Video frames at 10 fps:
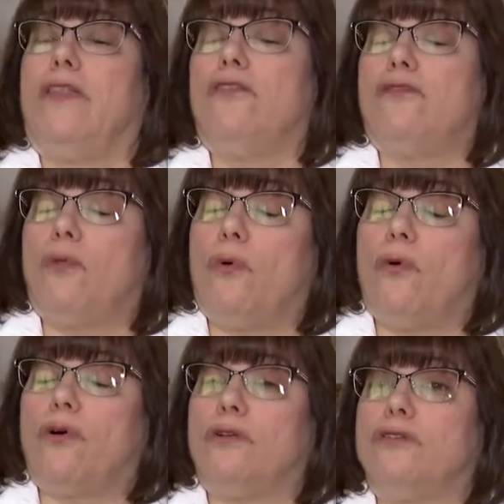the
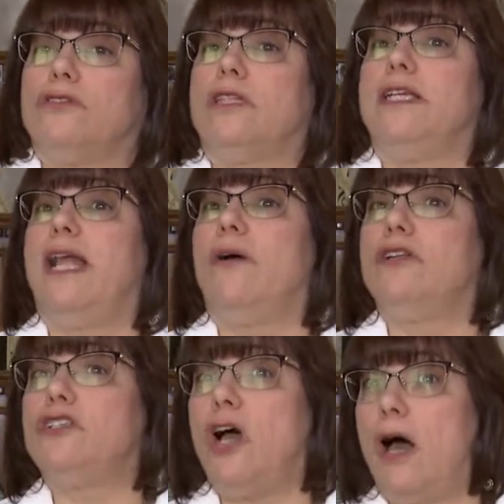floors, clean out a
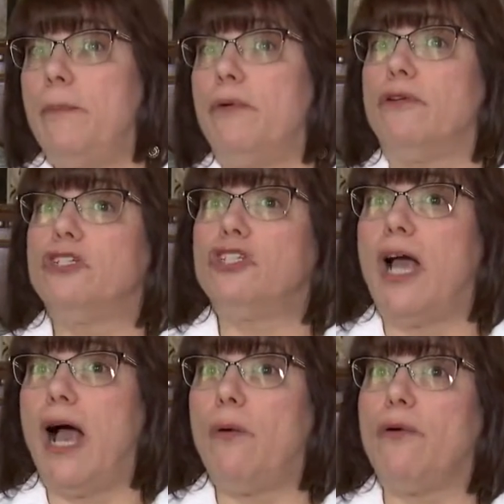tub or a
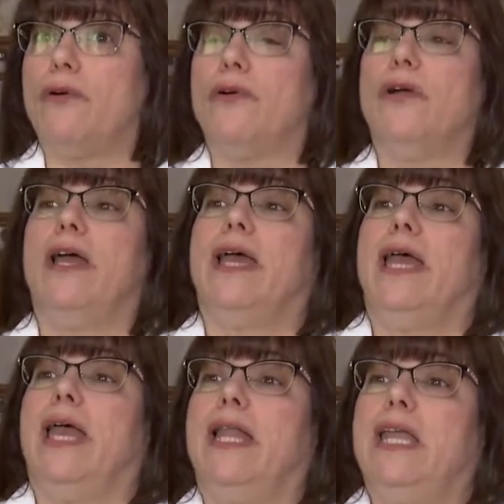shower,
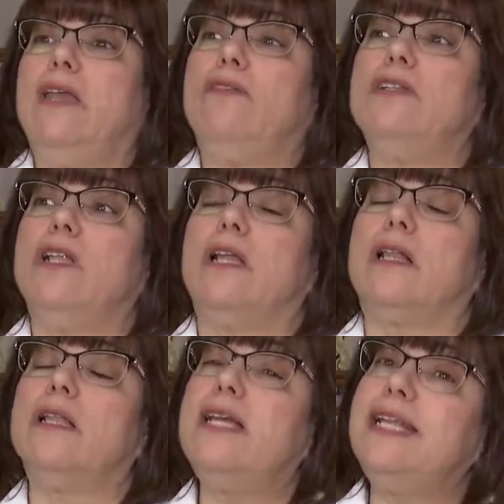and even
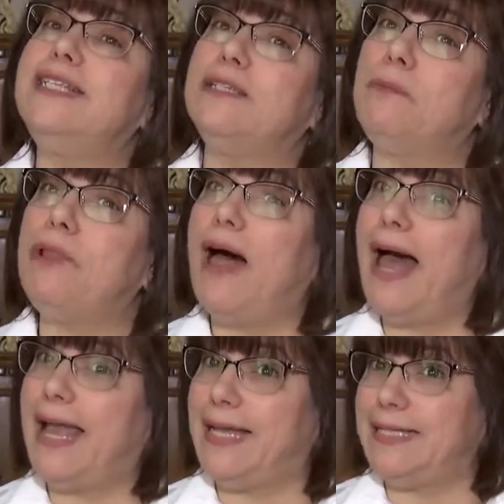cleaning
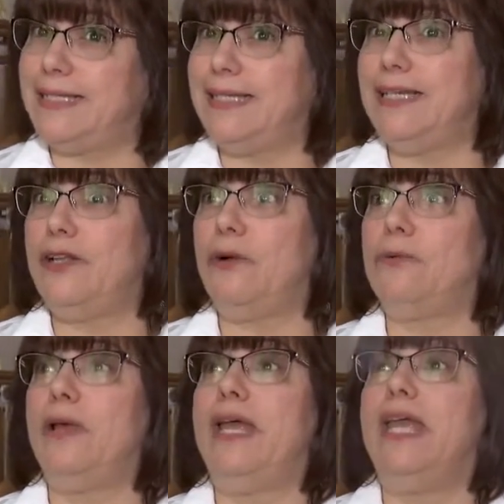supplies, you know,